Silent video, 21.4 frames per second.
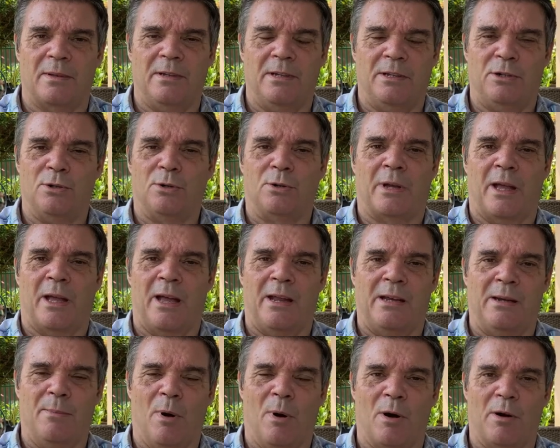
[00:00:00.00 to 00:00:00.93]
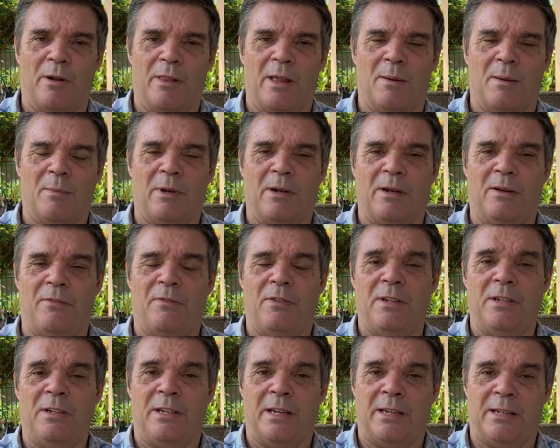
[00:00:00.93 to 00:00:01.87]
You don't get any more of them. And if
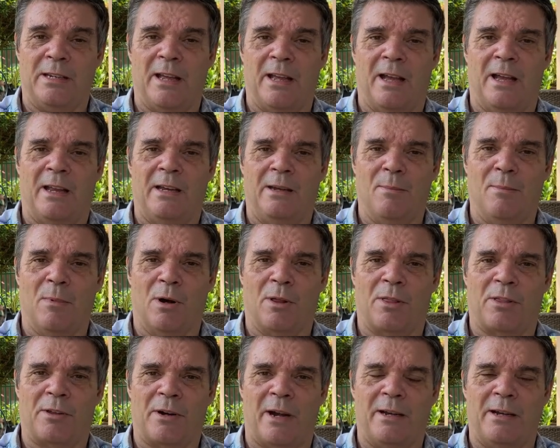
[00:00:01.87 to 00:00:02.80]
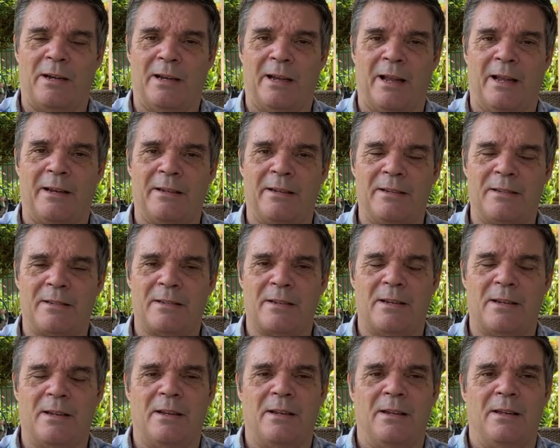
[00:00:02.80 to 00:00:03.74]
you did get any more threatening letters,
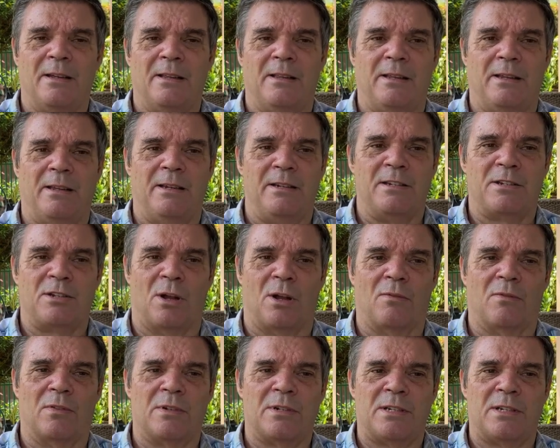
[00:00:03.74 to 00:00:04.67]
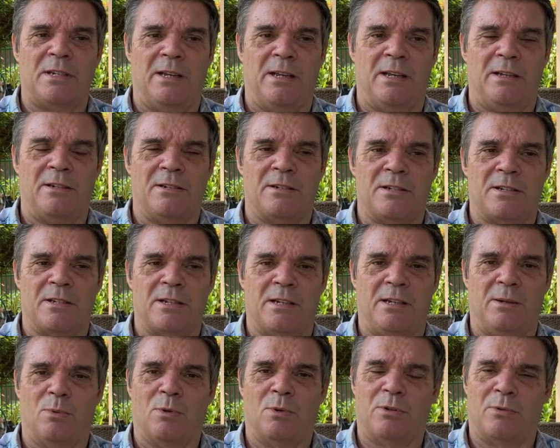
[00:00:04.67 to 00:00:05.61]
the insolvency
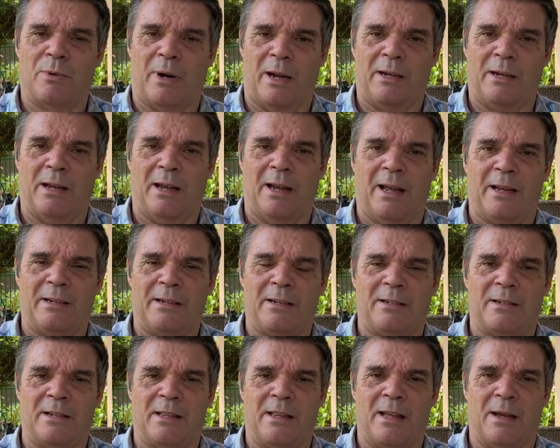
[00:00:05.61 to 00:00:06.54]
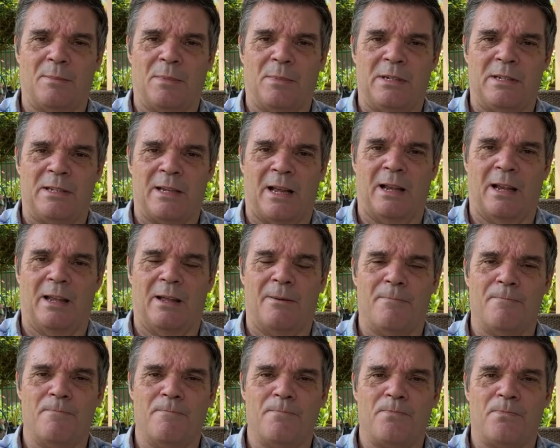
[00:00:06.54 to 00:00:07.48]
agency would write a letter to them and tell
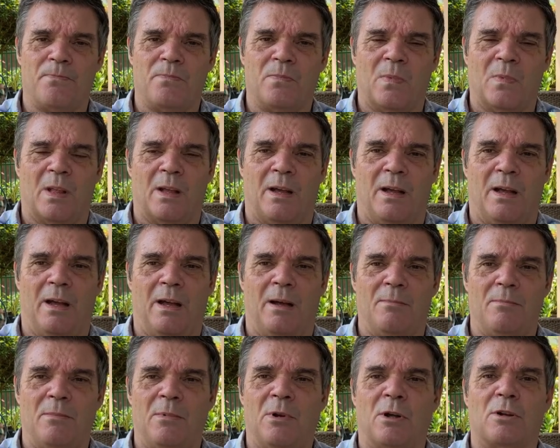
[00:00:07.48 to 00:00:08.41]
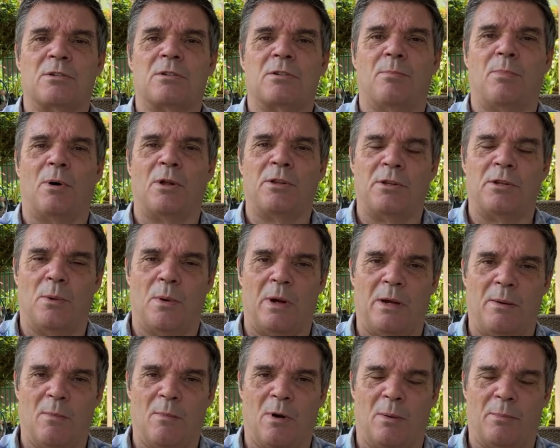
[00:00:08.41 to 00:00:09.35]
them not to bother you
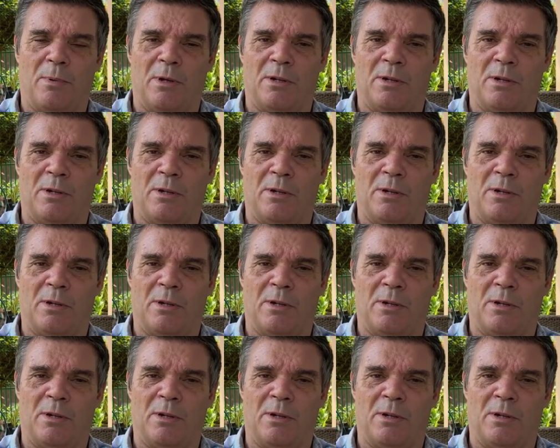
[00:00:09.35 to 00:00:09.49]
anymore